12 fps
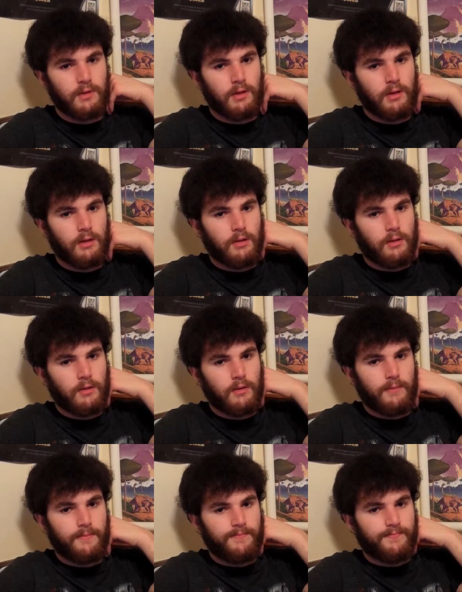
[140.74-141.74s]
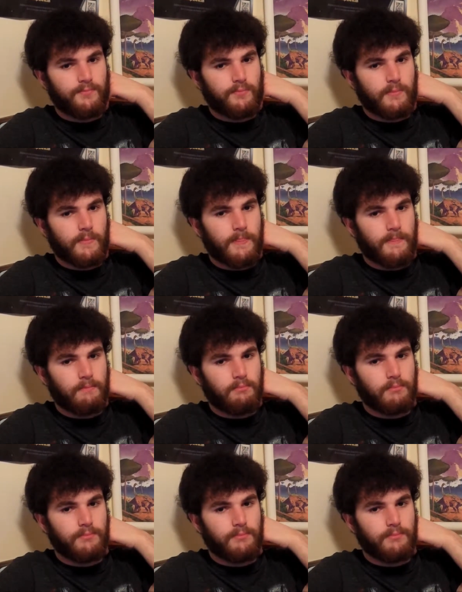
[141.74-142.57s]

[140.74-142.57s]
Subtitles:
(no one is talking)